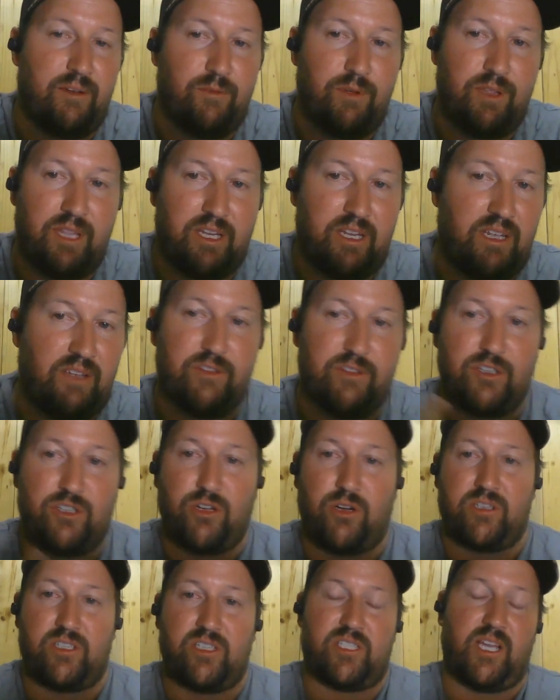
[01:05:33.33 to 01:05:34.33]
When they even
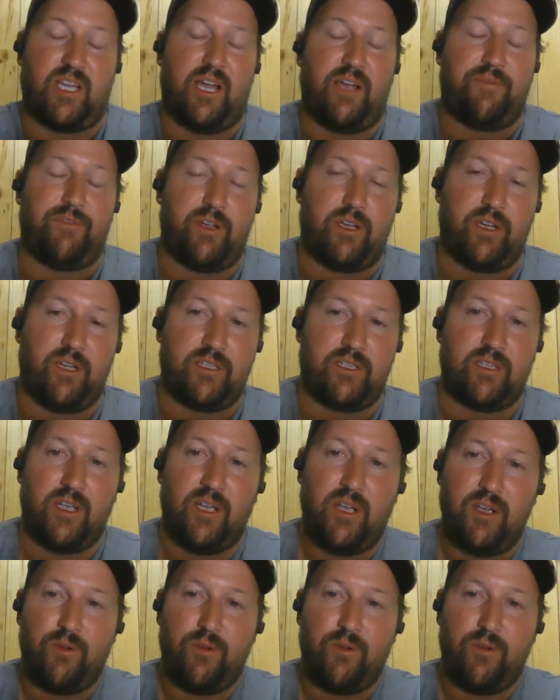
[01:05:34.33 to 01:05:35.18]
charge the South Africans,